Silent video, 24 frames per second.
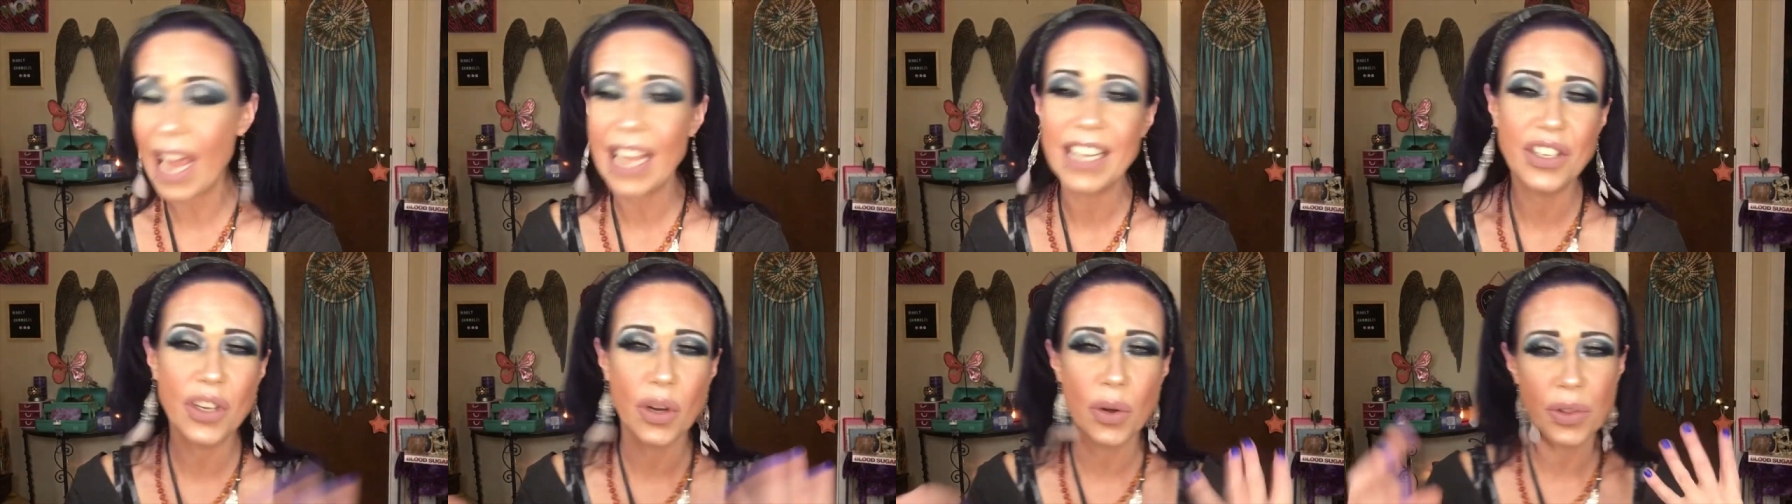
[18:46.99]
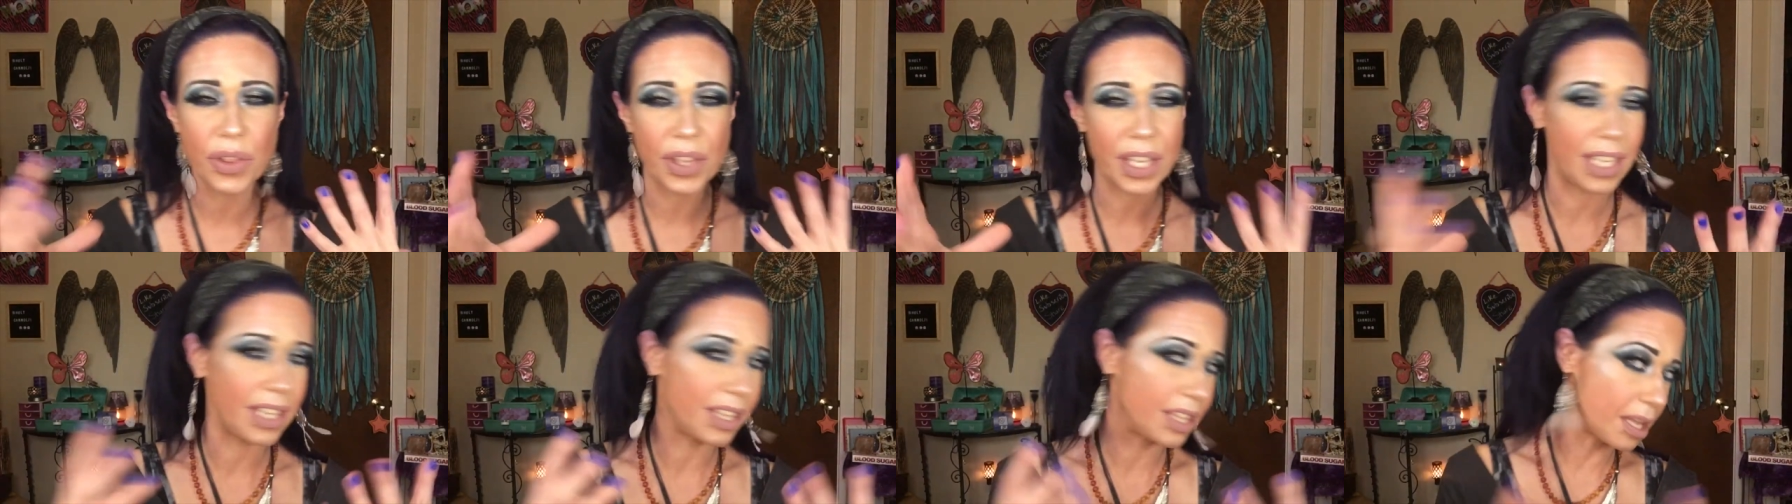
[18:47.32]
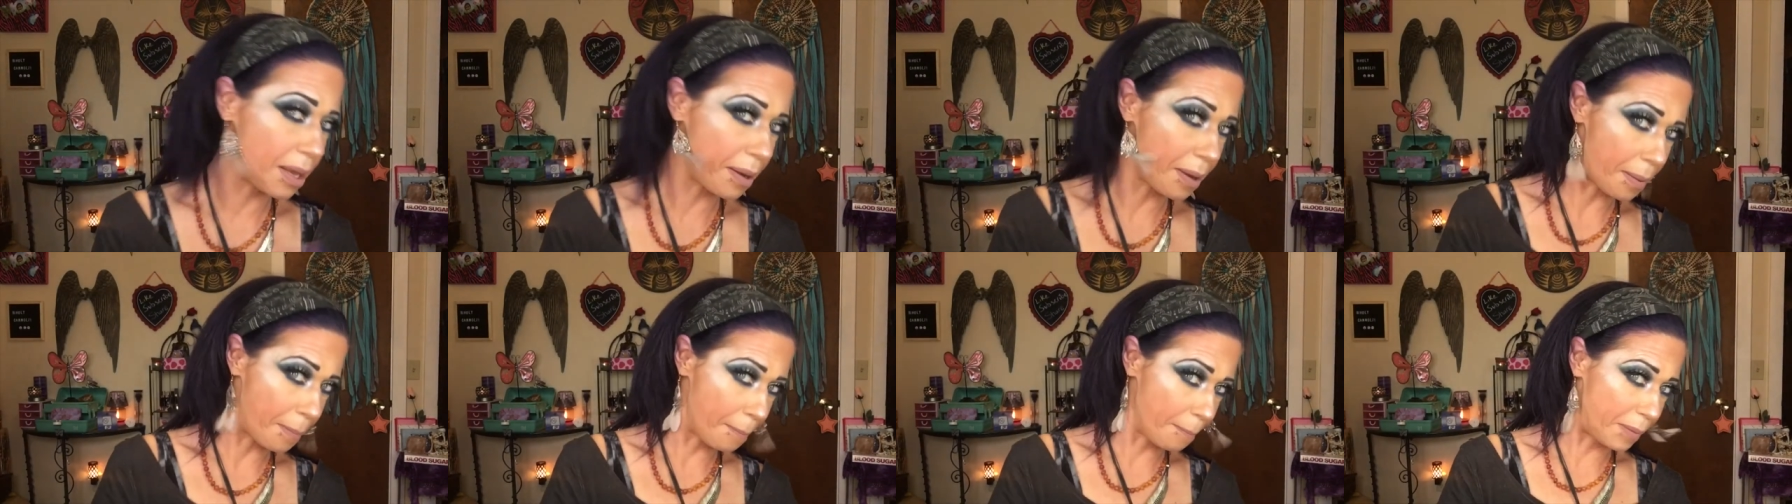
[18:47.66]
I don't think
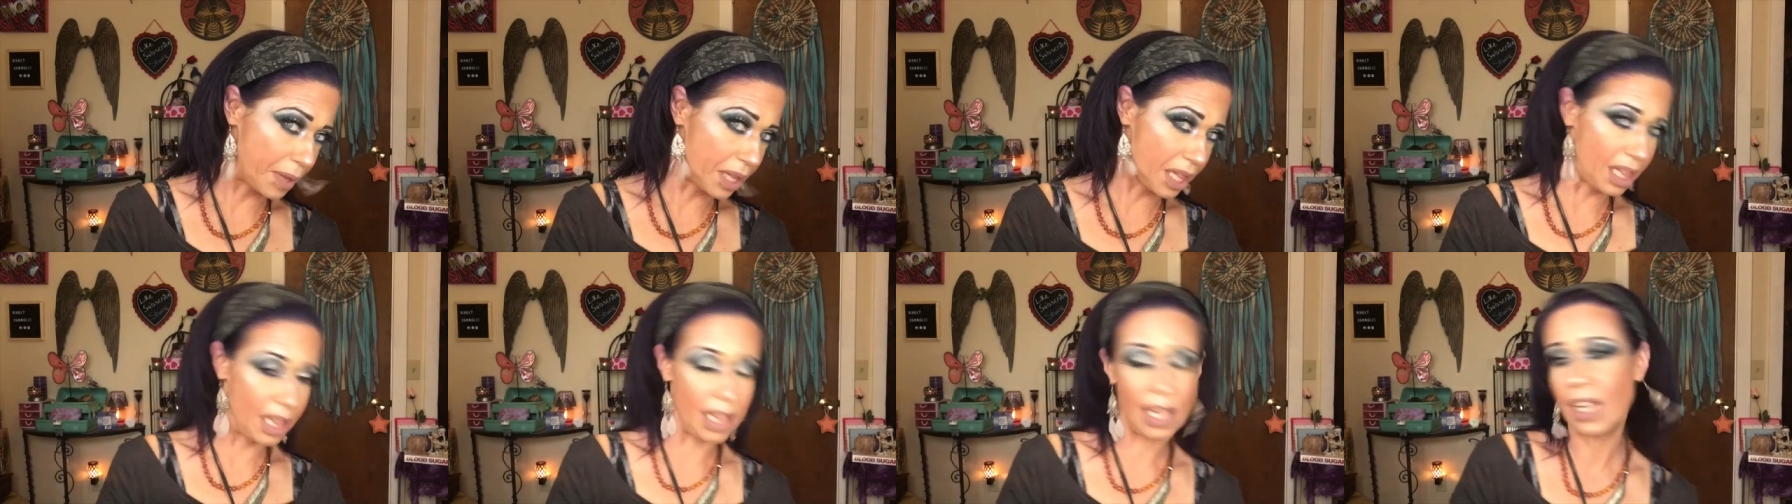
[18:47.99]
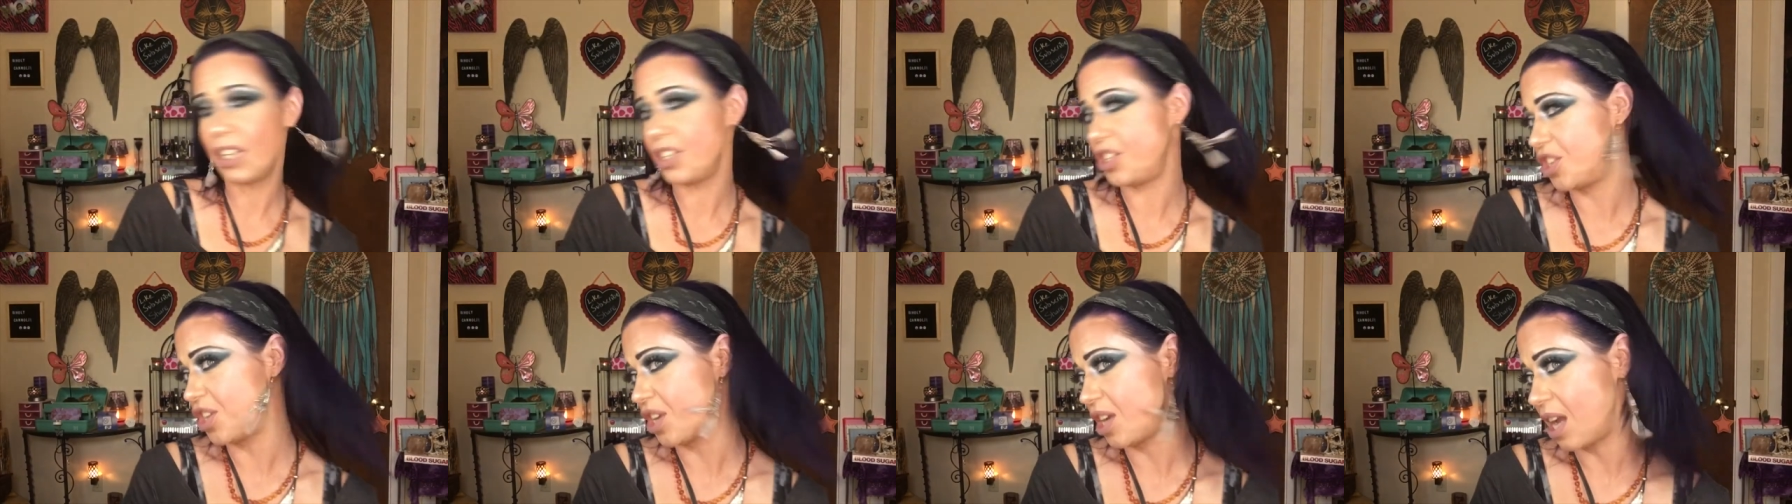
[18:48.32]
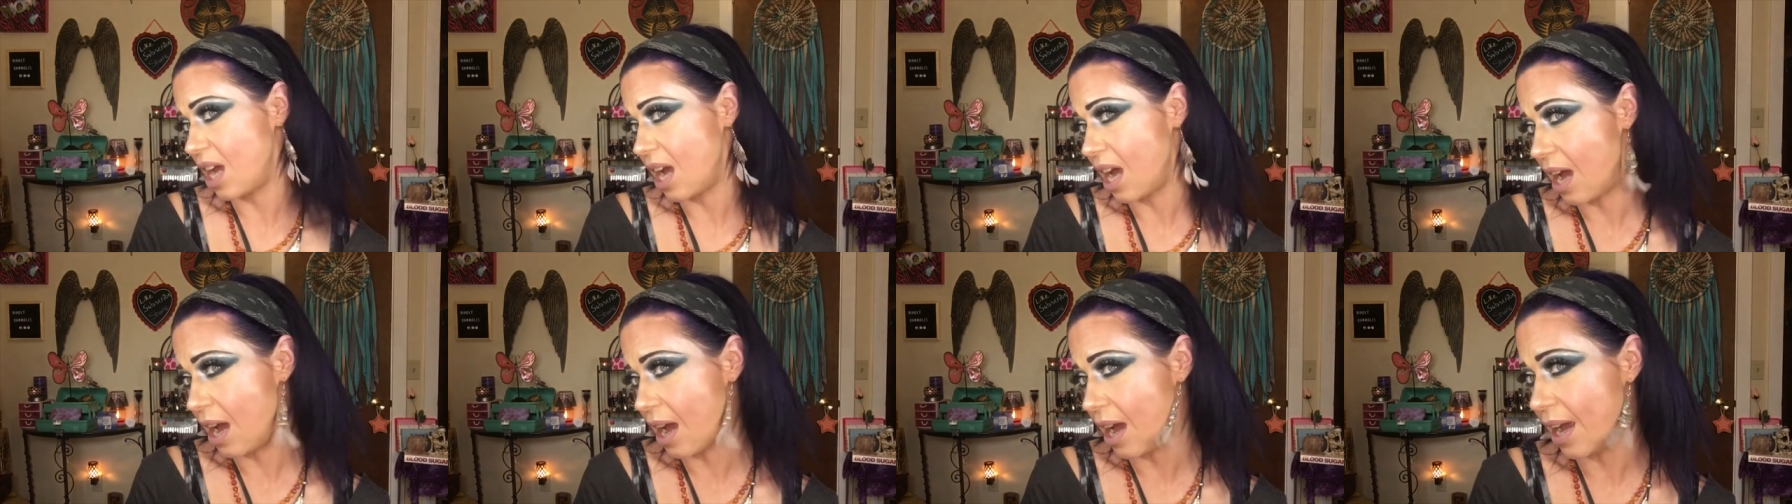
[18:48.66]
the blush and
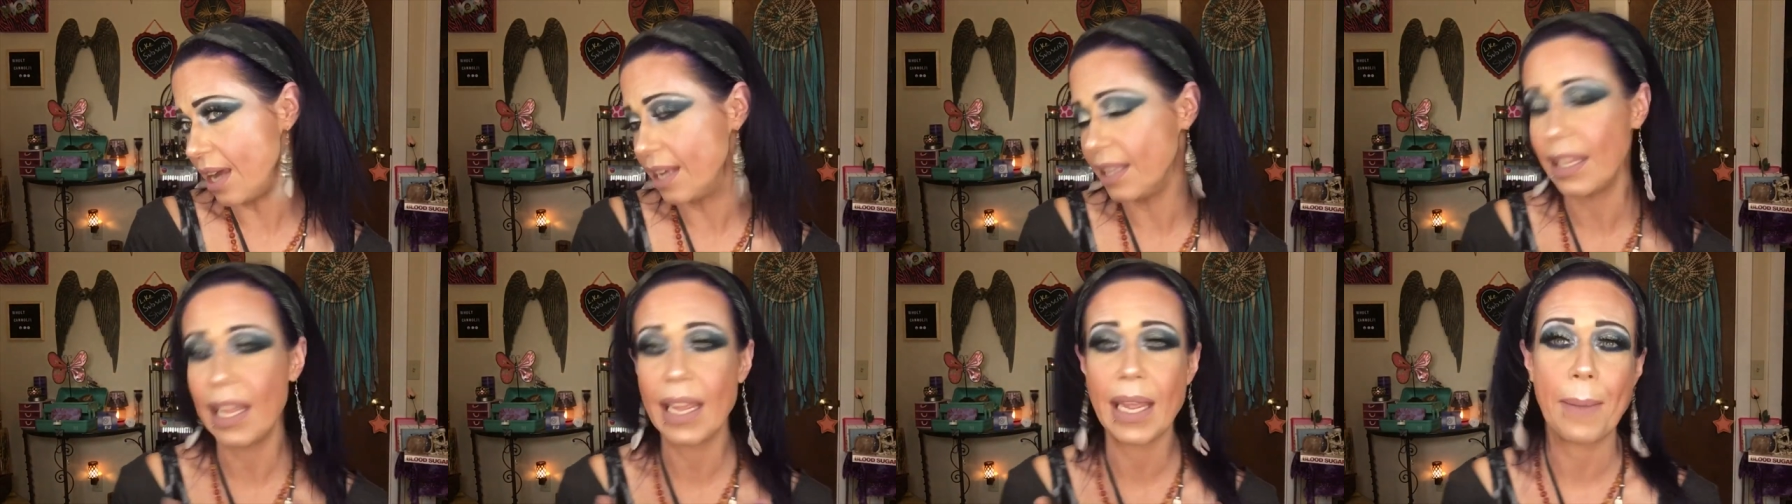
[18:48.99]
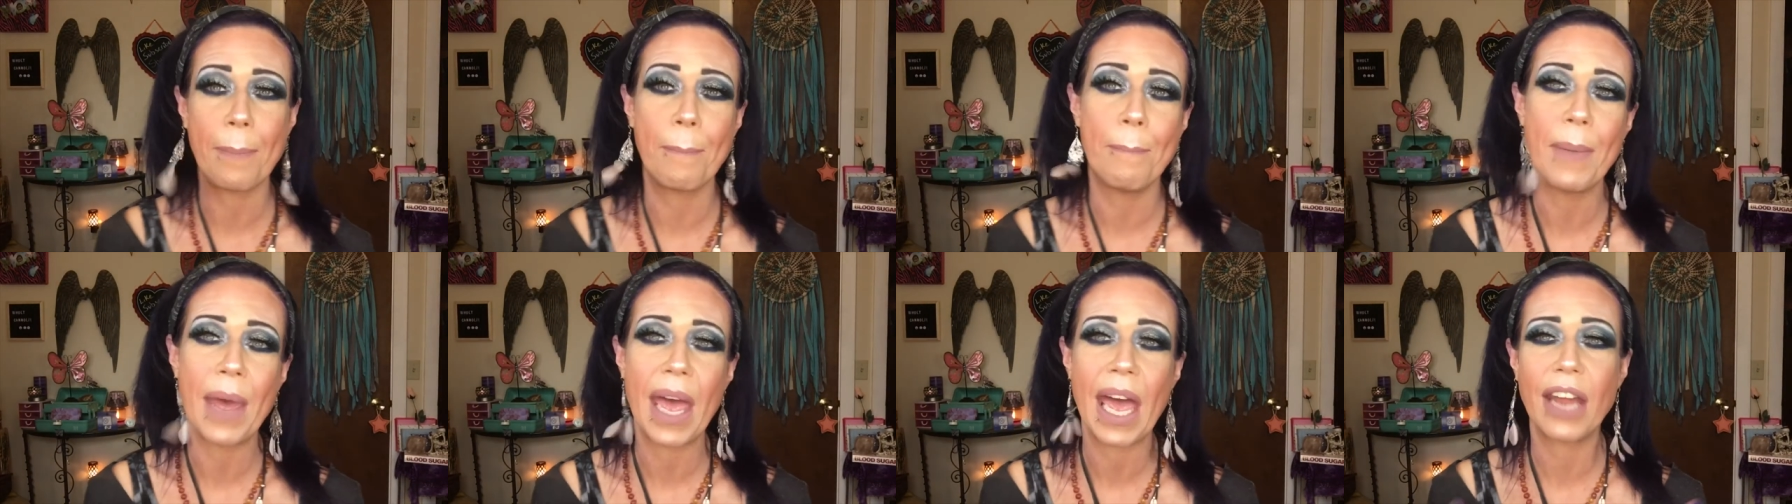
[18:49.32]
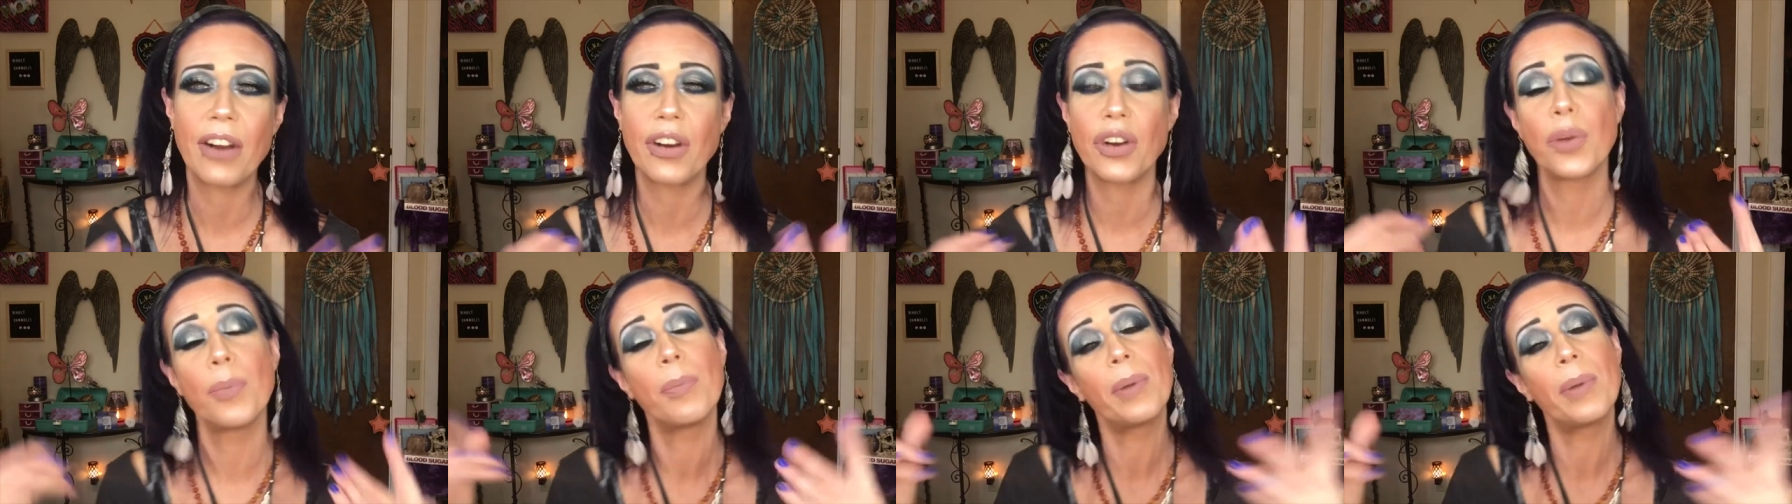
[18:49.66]
highlight matter,